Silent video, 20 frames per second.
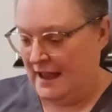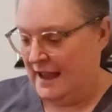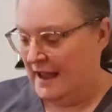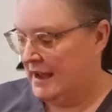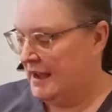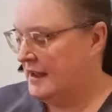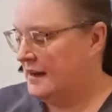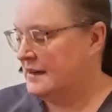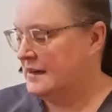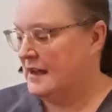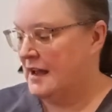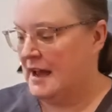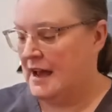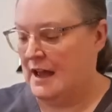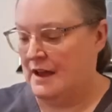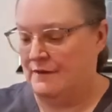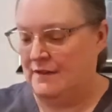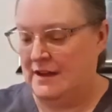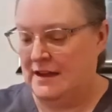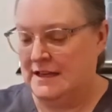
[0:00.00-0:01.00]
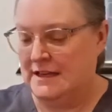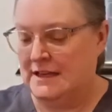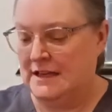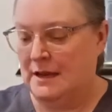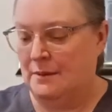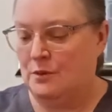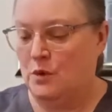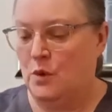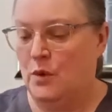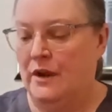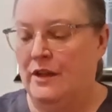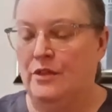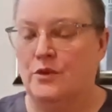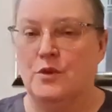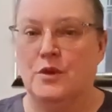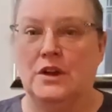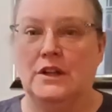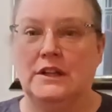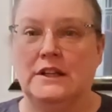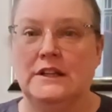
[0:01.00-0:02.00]
and I've ended up going
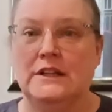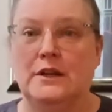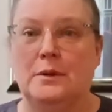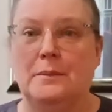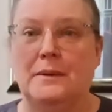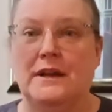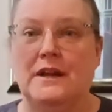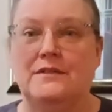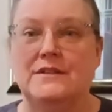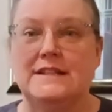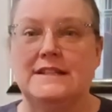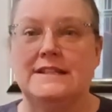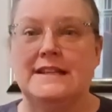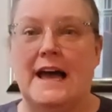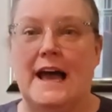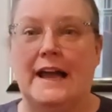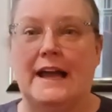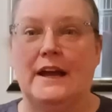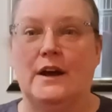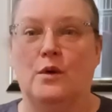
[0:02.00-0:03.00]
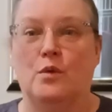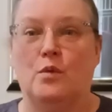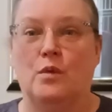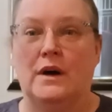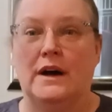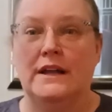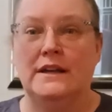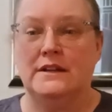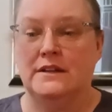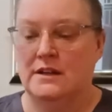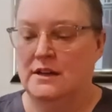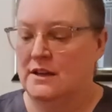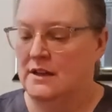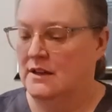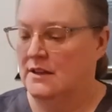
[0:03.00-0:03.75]
through a little bit of a second one.